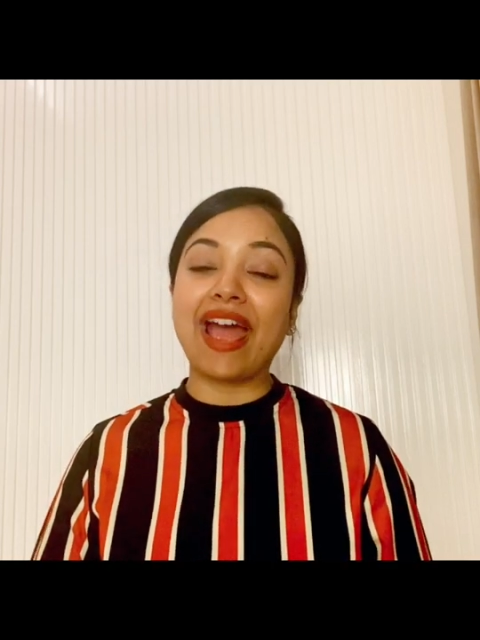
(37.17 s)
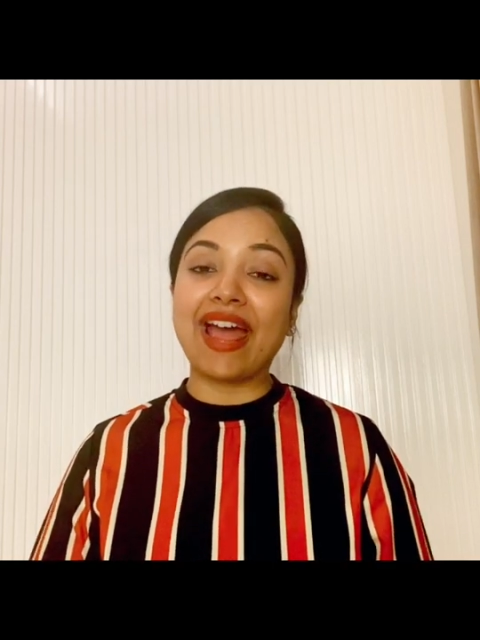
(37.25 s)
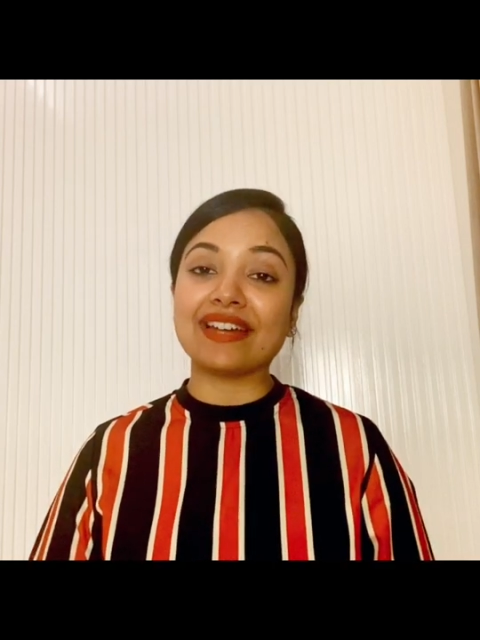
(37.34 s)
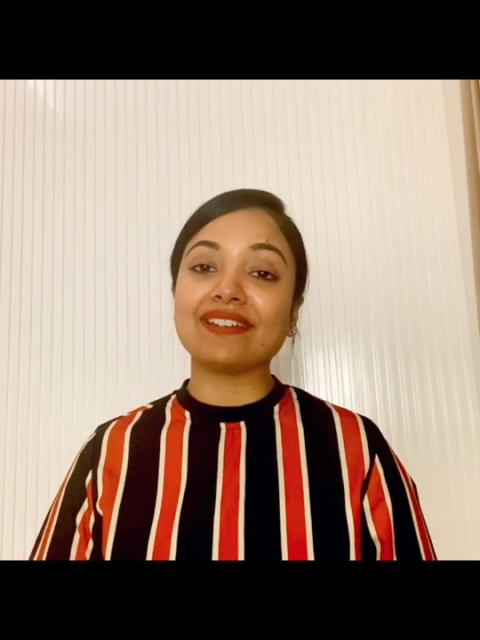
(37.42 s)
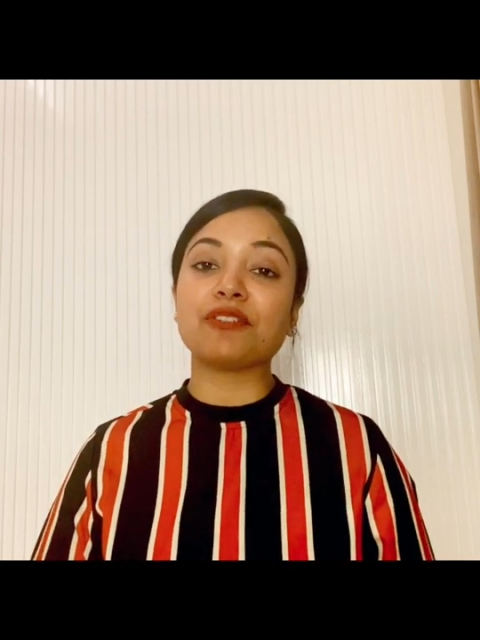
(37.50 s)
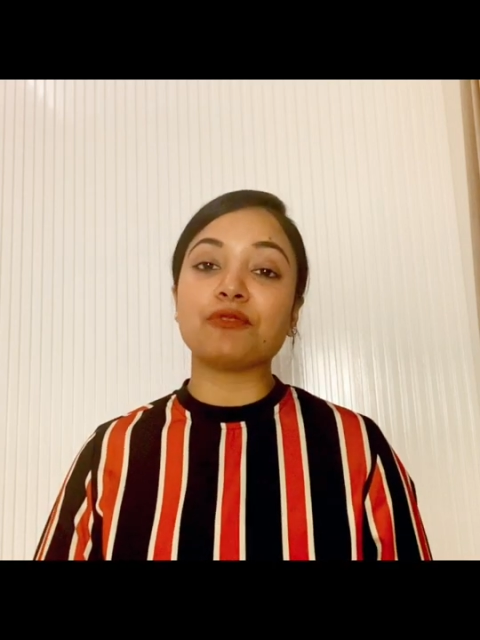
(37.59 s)

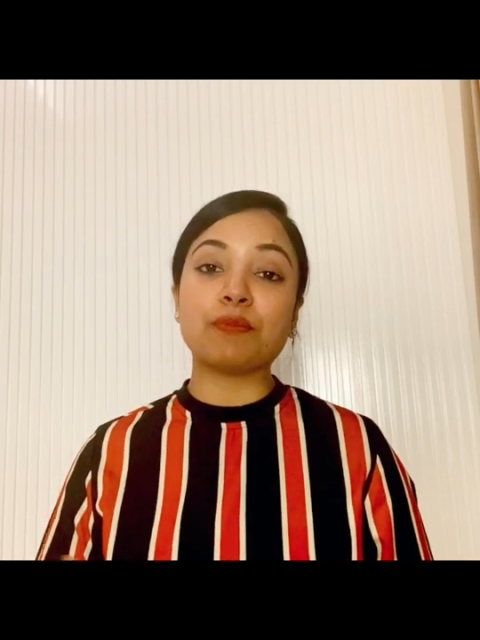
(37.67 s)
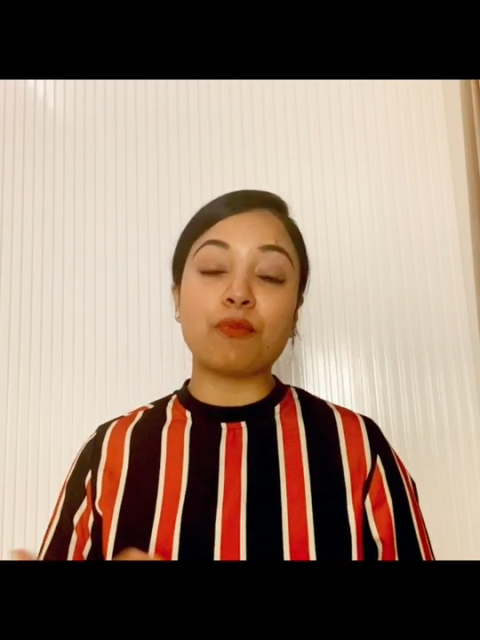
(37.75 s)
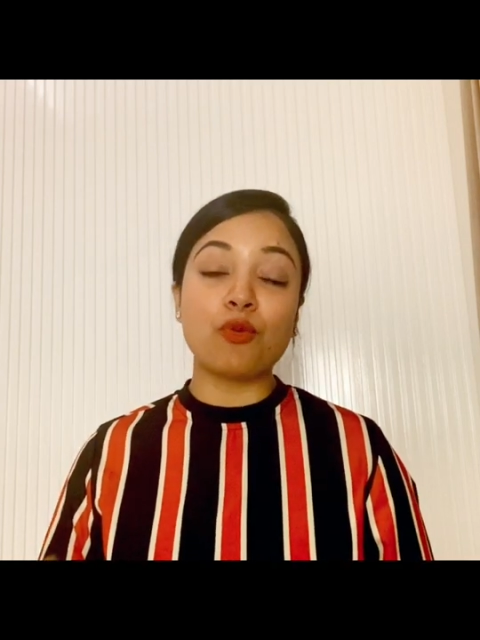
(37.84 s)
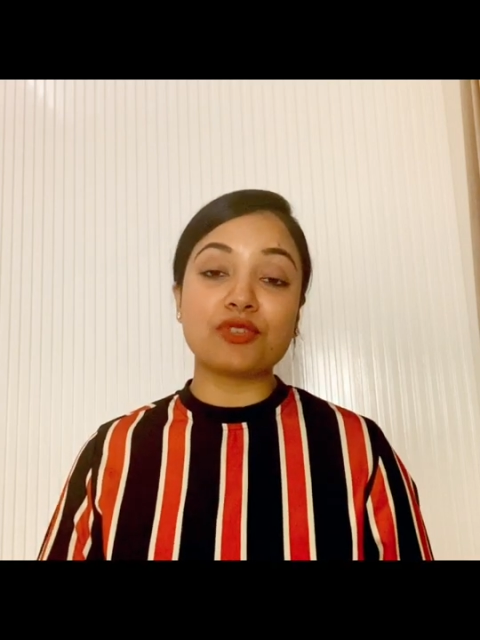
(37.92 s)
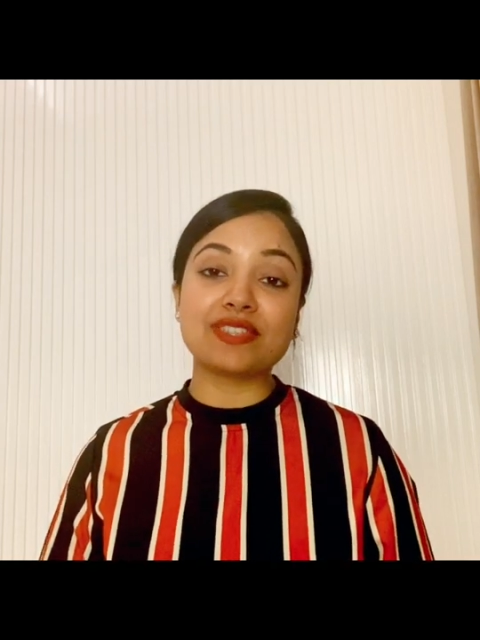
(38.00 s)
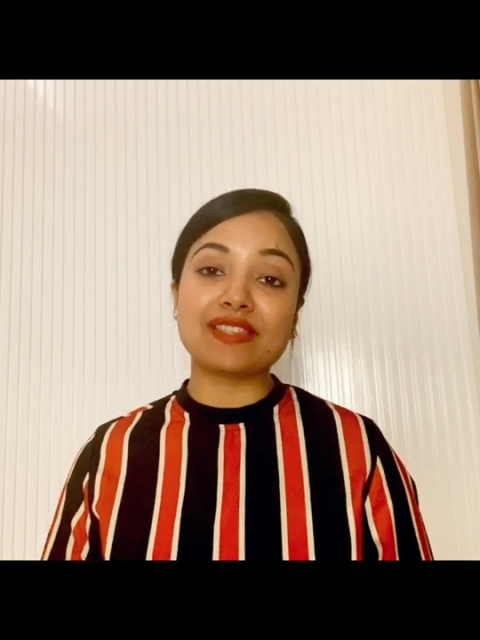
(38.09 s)
and we
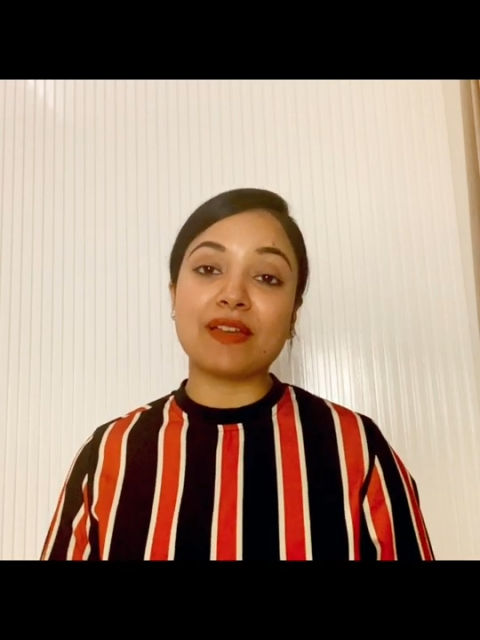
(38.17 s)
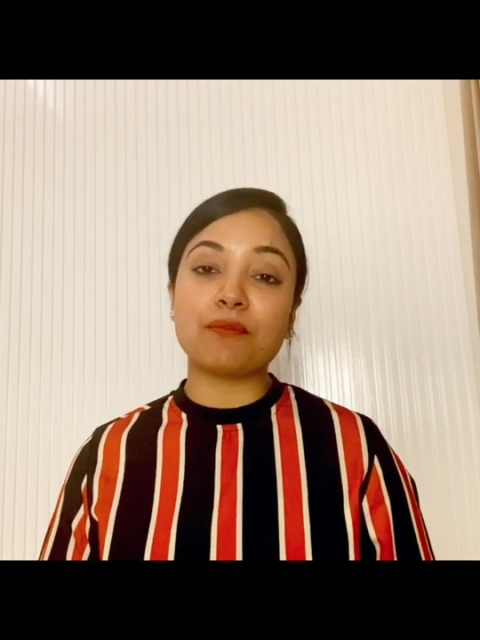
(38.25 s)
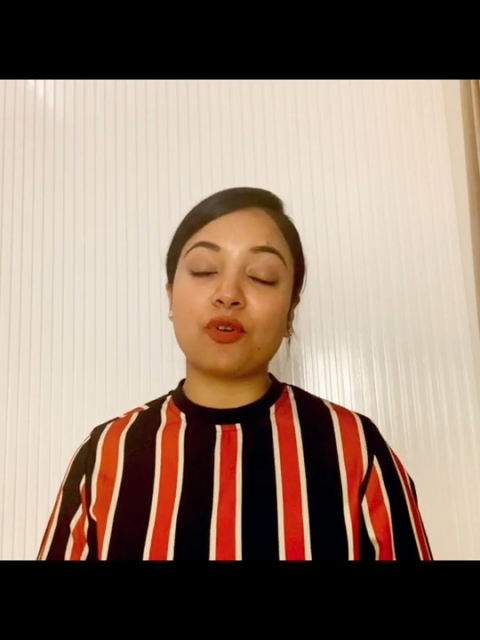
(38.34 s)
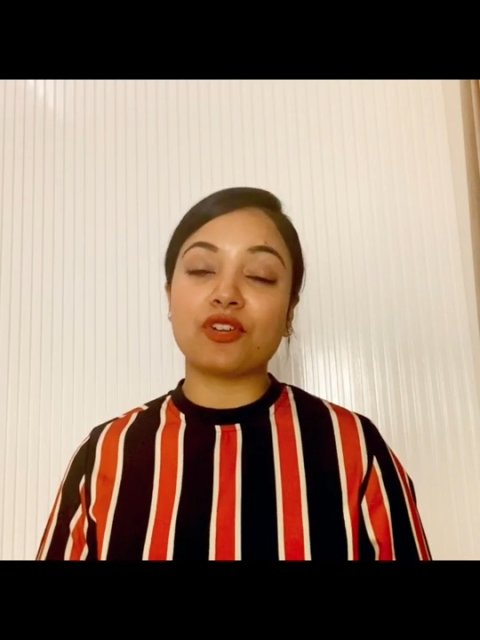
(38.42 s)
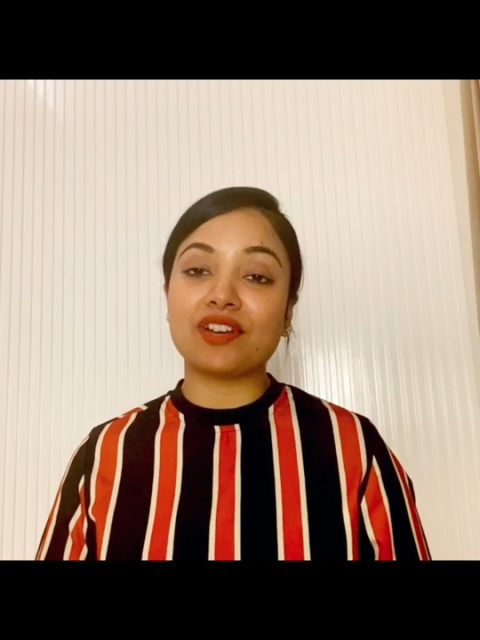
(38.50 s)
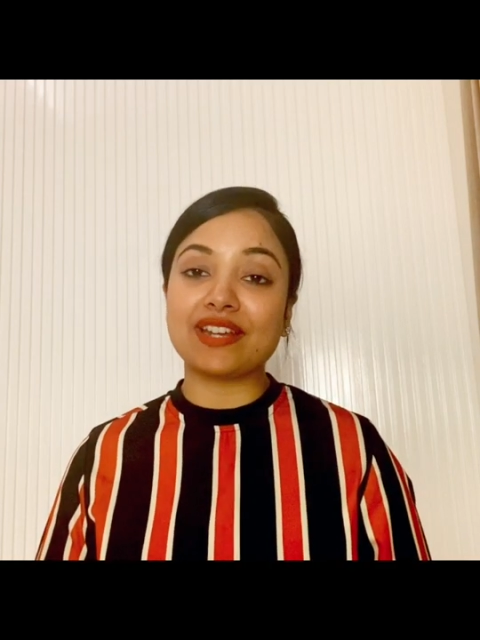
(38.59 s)
post
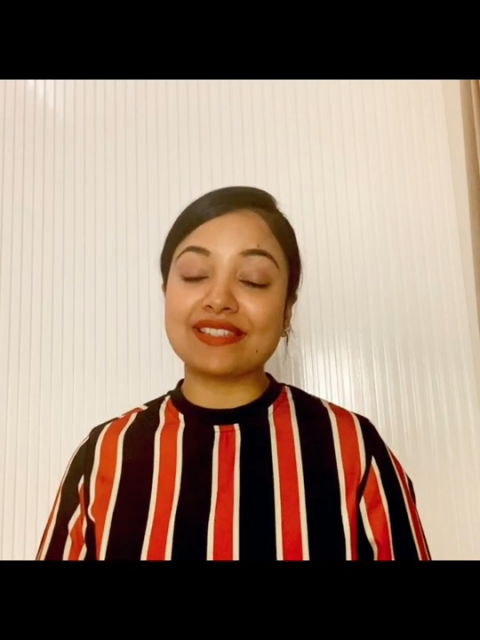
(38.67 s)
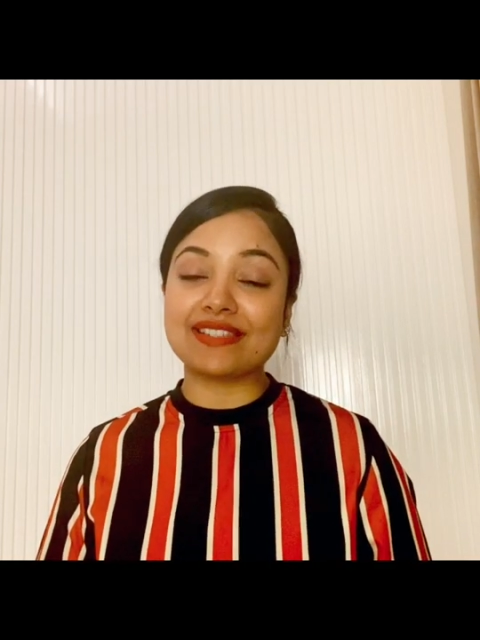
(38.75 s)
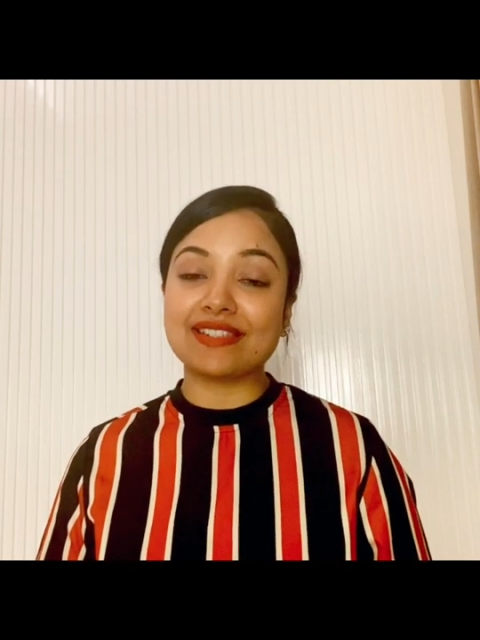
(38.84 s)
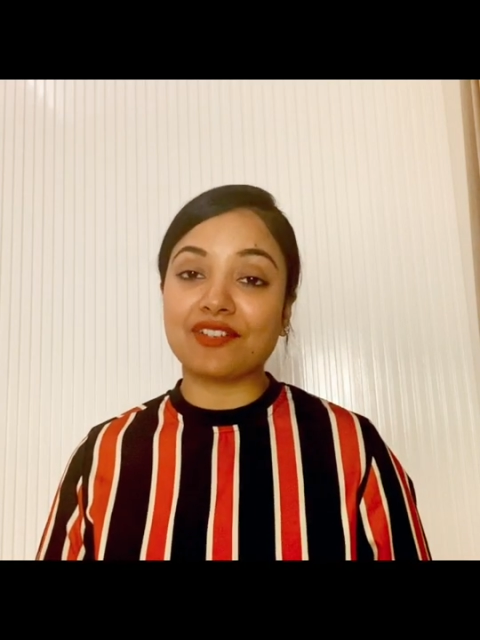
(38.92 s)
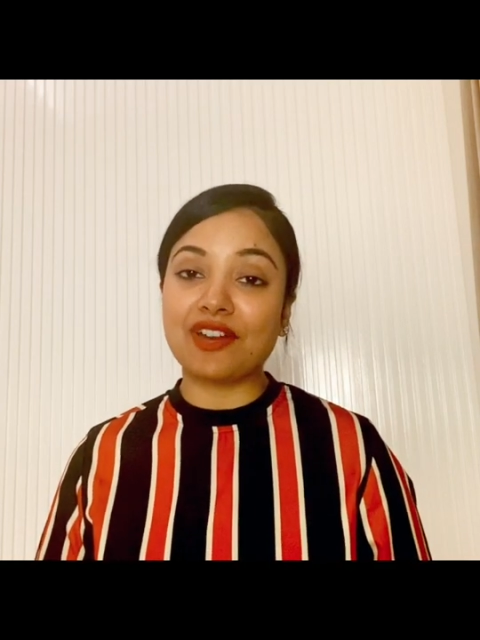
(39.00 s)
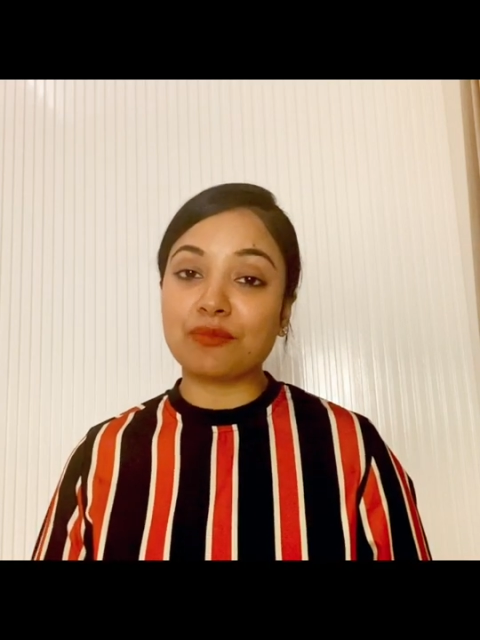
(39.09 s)
them on our
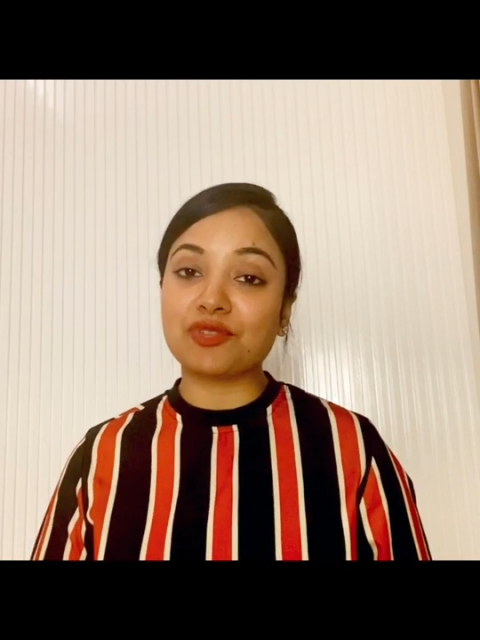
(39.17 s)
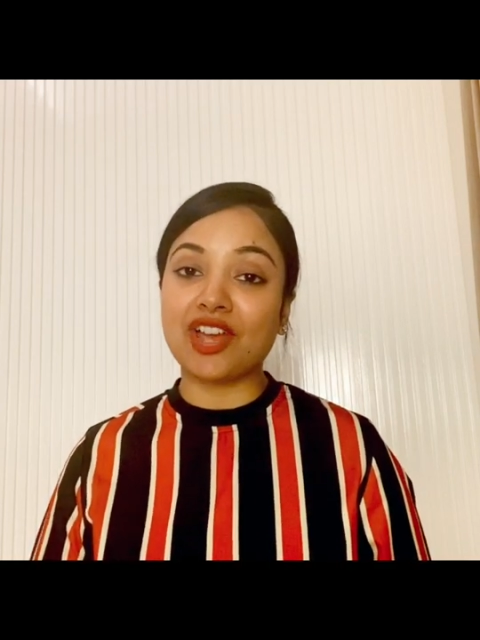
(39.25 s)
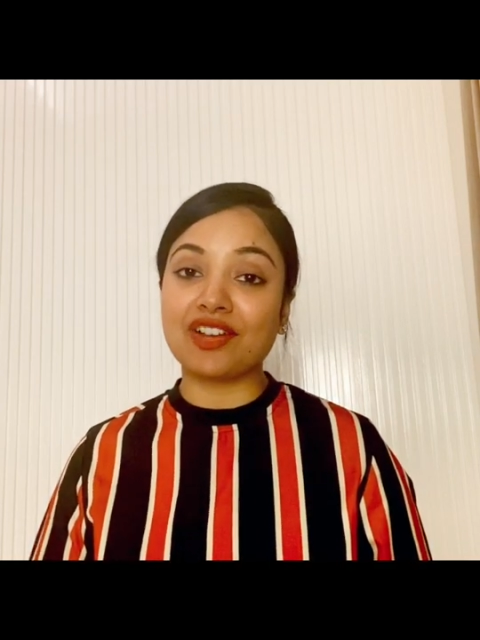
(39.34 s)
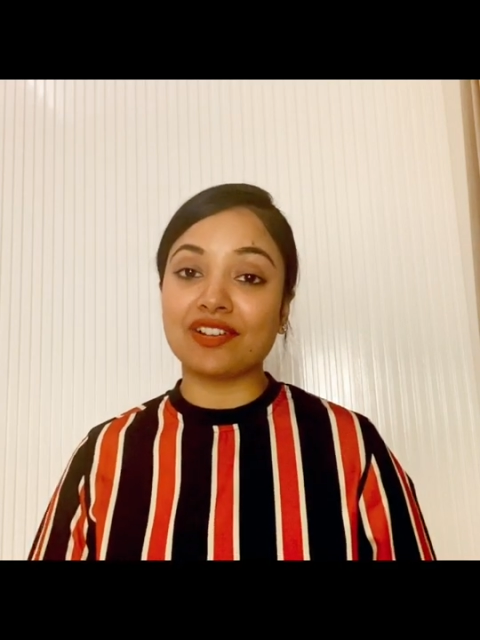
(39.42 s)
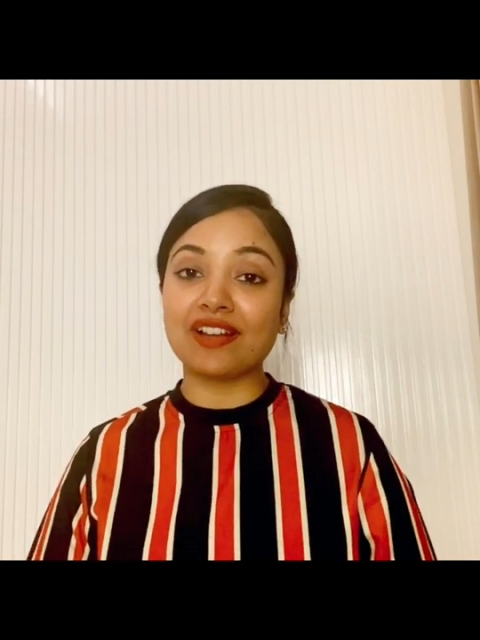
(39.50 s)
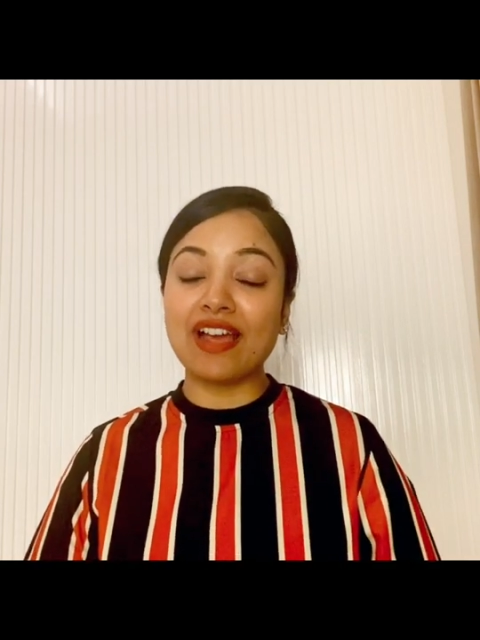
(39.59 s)
Instagram
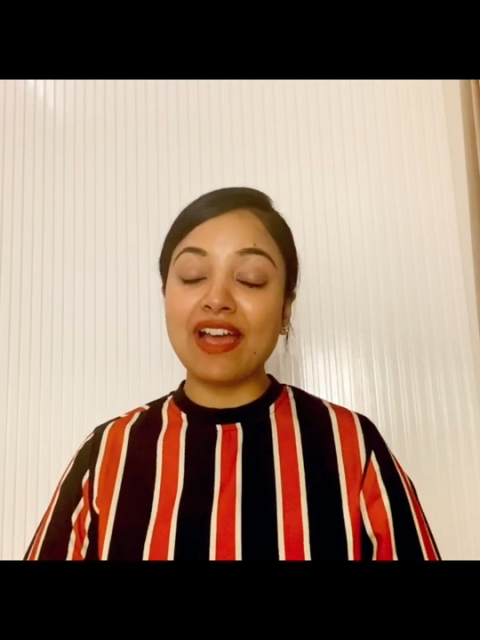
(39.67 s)
channel.